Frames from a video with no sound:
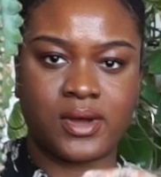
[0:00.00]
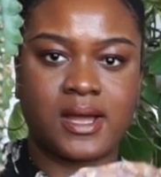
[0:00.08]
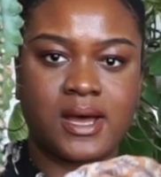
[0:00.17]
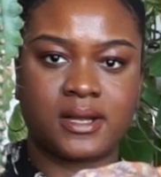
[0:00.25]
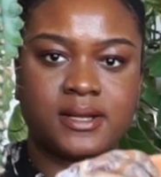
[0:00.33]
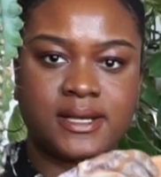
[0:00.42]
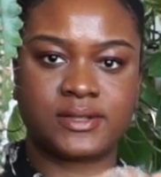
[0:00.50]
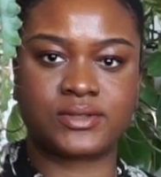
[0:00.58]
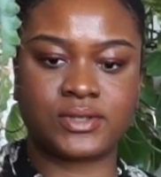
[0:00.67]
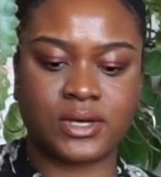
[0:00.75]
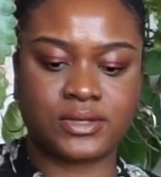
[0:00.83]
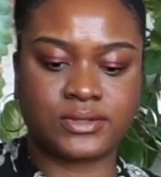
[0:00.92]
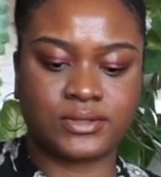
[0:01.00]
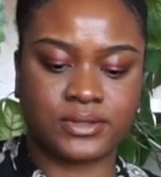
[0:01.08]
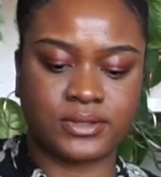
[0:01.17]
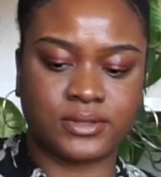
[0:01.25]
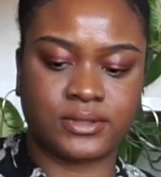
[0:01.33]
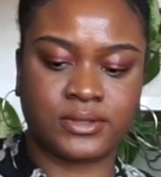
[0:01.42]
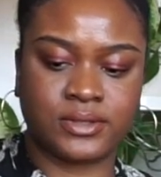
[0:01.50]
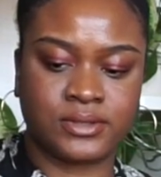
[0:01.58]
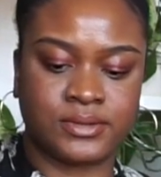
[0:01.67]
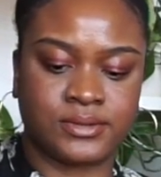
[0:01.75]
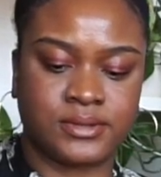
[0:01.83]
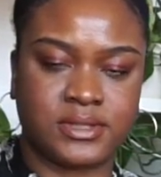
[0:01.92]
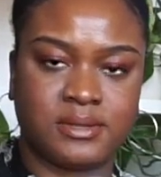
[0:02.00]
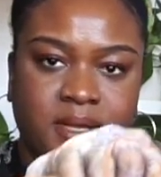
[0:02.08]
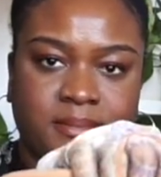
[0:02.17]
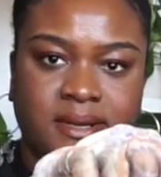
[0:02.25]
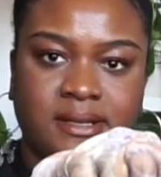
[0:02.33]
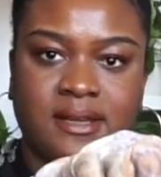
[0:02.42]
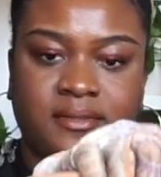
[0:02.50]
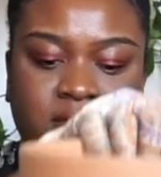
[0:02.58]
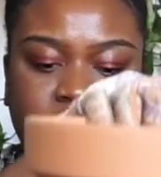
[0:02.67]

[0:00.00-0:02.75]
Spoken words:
got a saucer to make my life